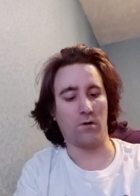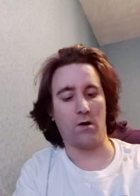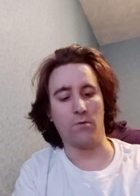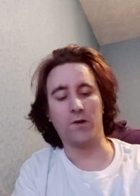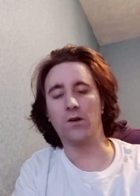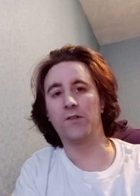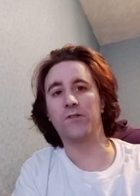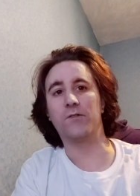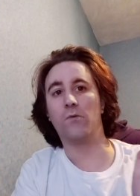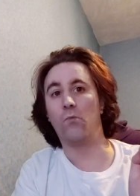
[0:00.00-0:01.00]
All
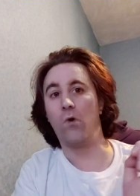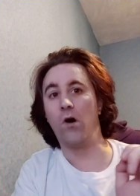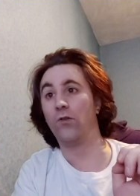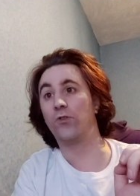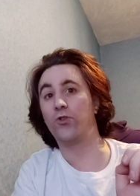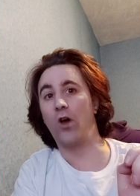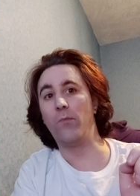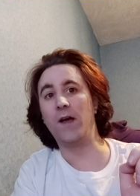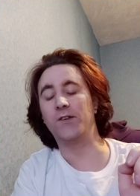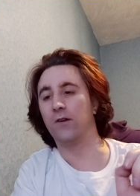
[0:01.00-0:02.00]
because, one, the
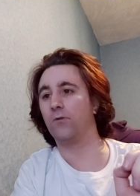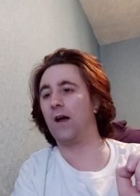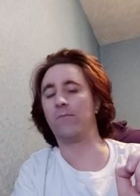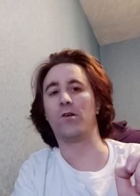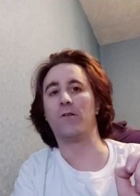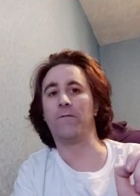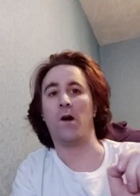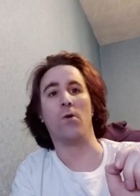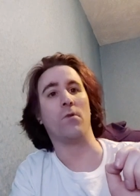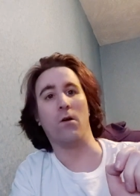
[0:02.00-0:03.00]
job I do, I'm on a
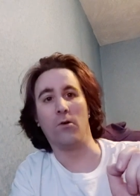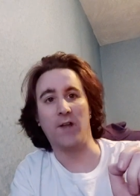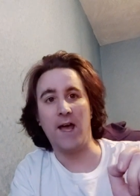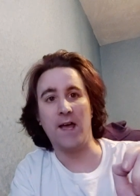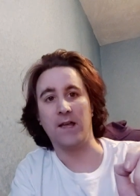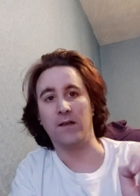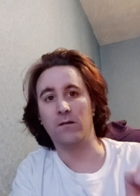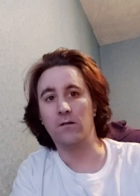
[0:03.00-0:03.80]
phone all day.